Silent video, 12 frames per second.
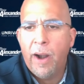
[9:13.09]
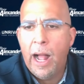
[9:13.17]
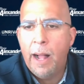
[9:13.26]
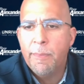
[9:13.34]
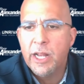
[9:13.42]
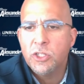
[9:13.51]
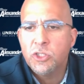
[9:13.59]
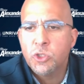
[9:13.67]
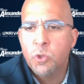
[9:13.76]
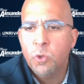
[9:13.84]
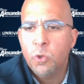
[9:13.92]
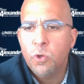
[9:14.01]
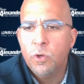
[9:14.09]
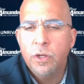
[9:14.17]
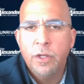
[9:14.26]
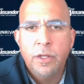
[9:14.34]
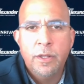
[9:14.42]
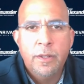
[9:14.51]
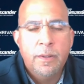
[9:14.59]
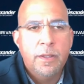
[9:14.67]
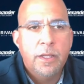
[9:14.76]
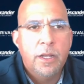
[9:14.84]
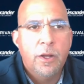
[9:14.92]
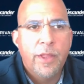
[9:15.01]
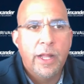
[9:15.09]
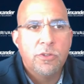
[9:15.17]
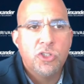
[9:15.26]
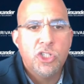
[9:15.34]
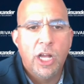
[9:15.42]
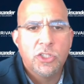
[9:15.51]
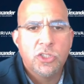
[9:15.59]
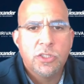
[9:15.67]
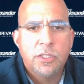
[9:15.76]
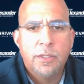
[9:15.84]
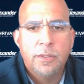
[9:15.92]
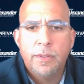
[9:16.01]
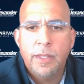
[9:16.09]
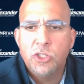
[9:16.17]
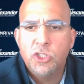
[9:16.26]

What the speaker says: prominent school, that just